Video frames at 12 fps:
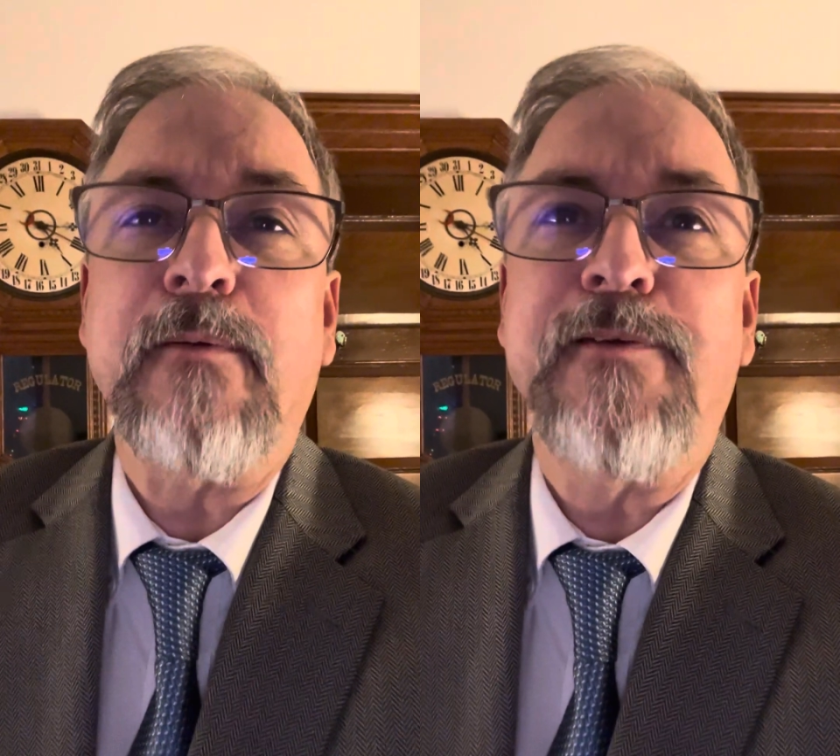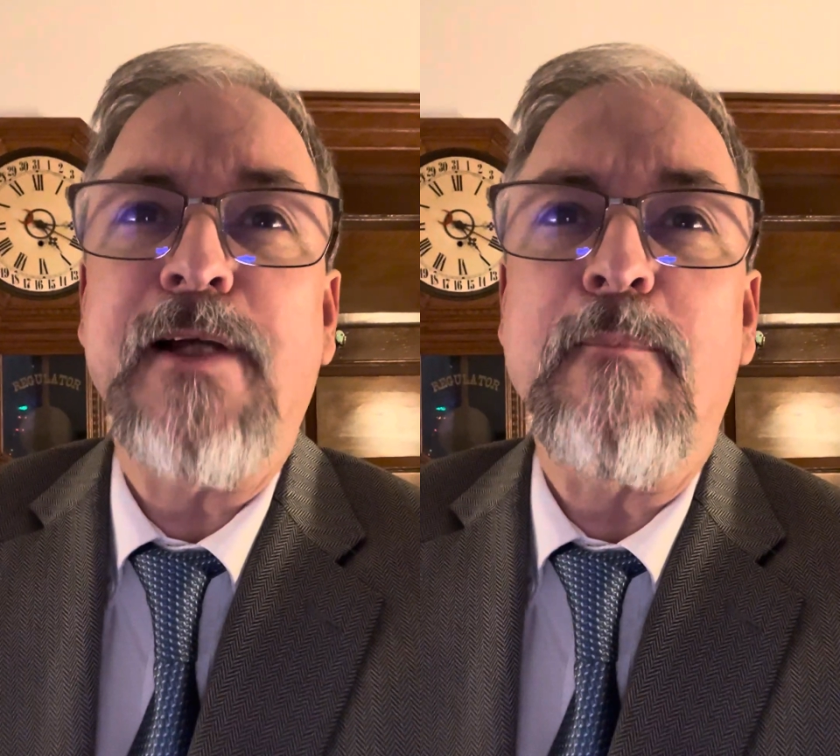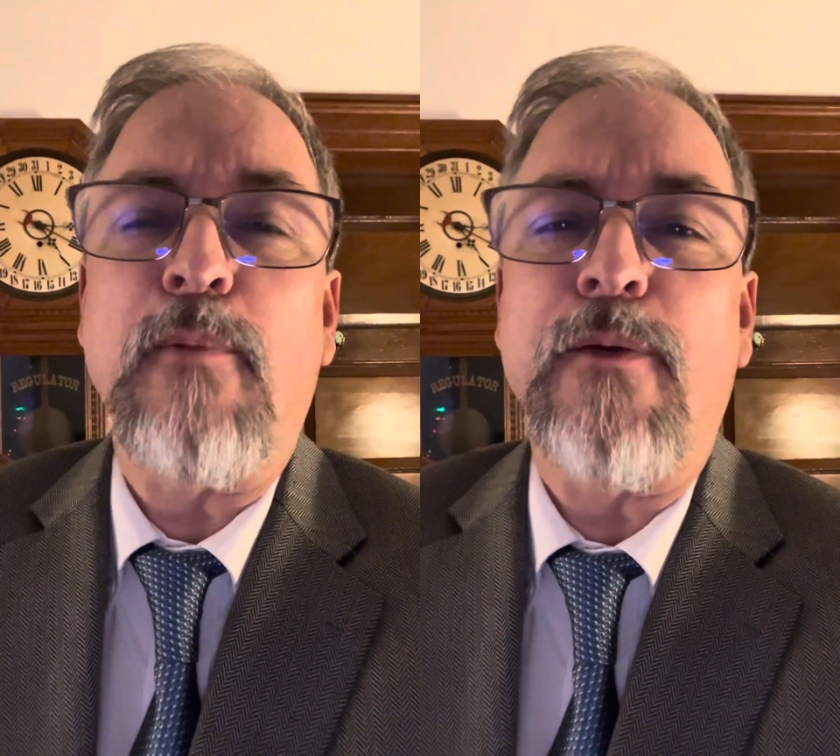
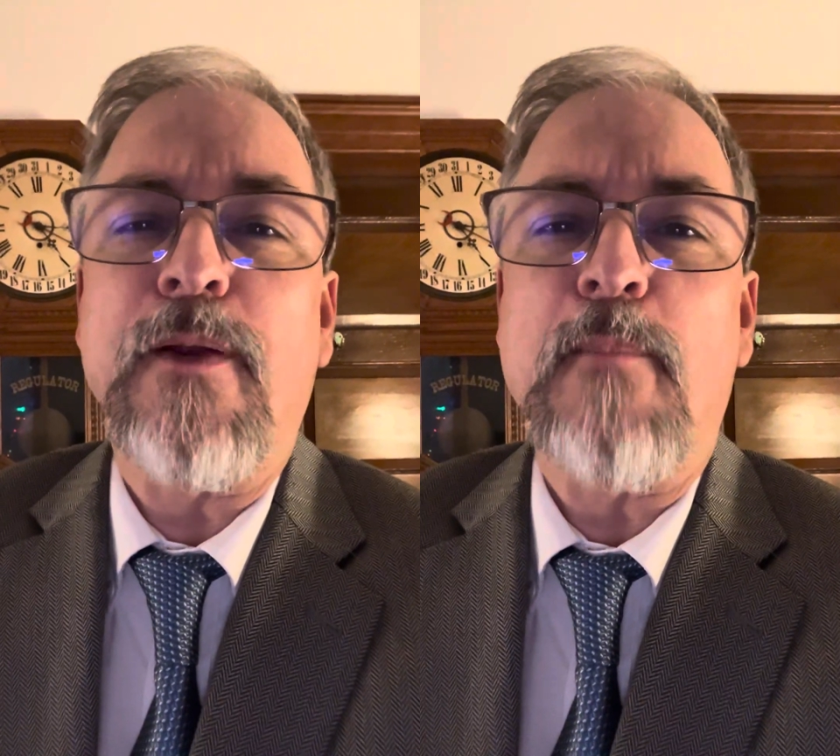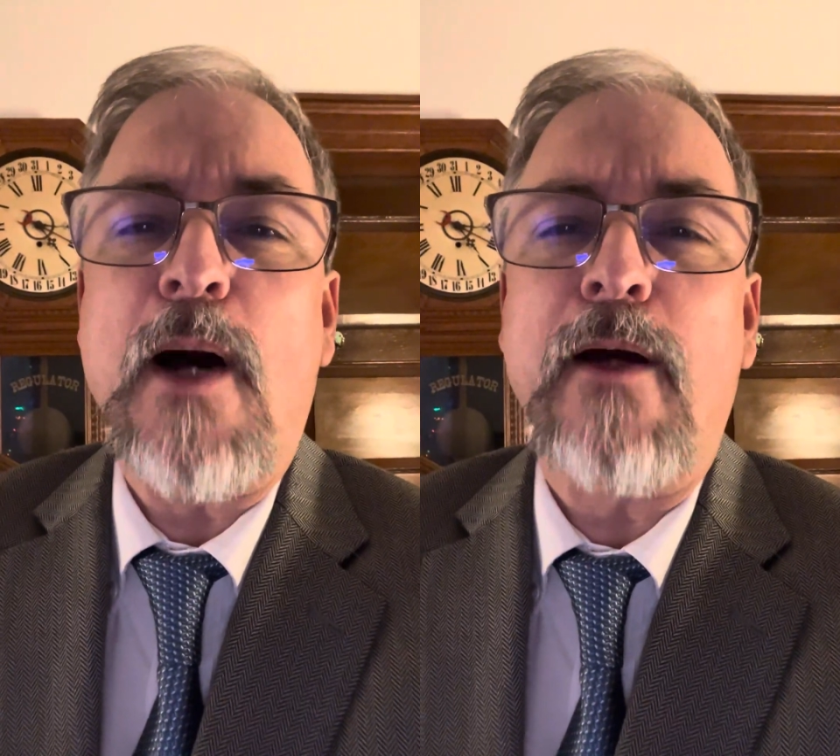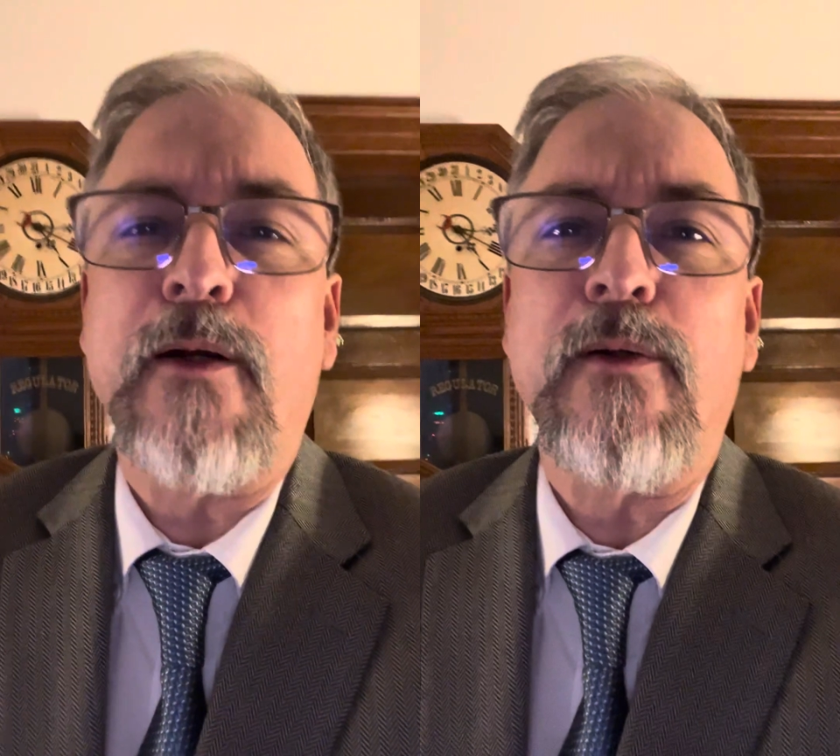resemble the
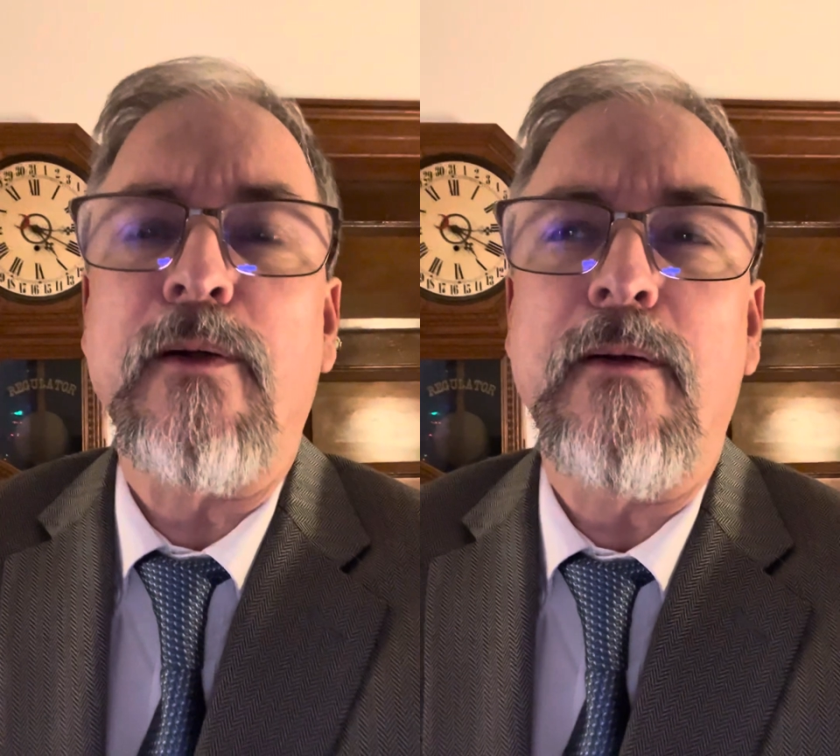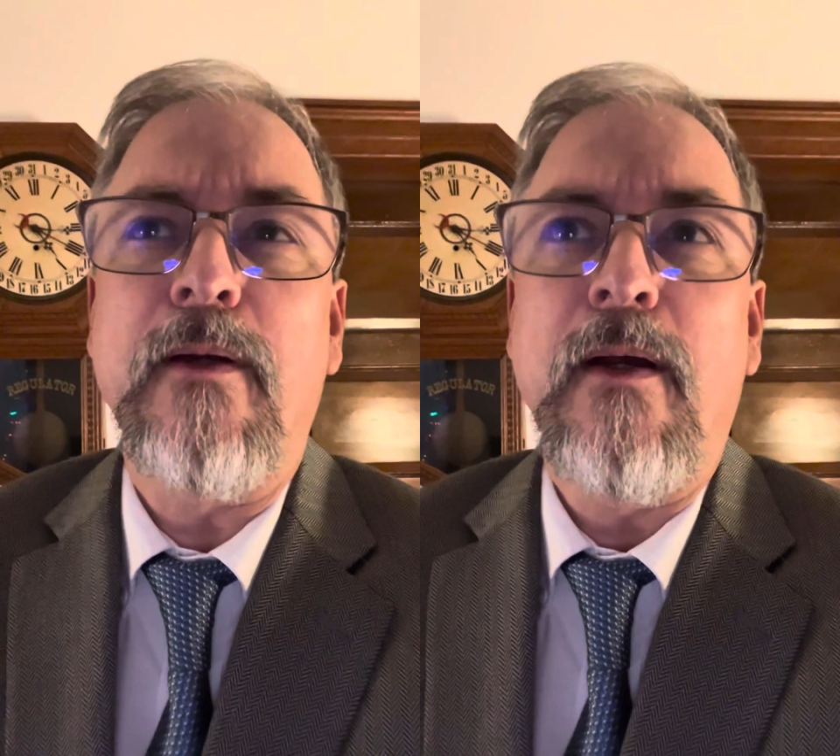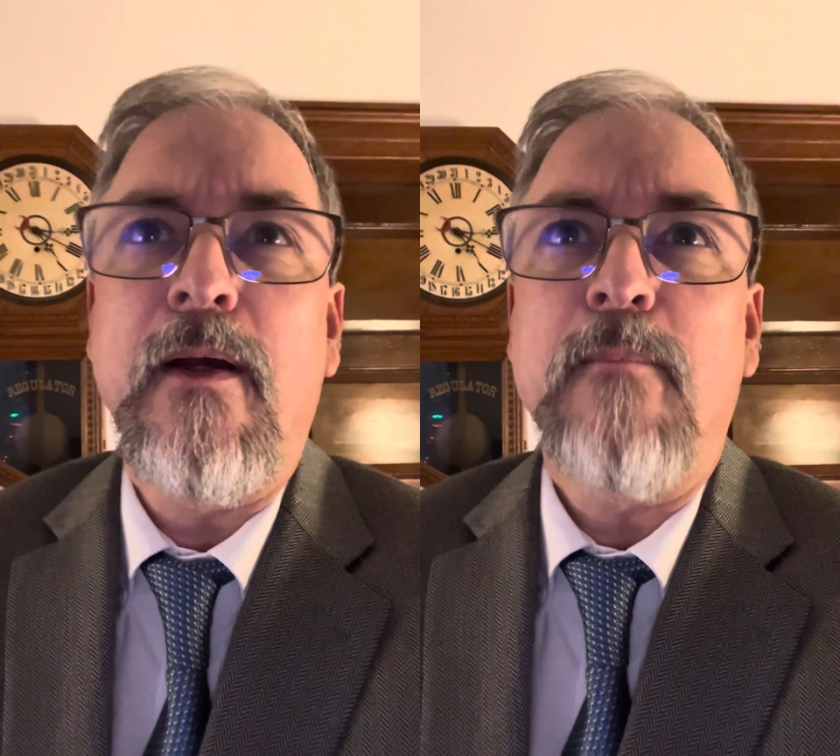modern,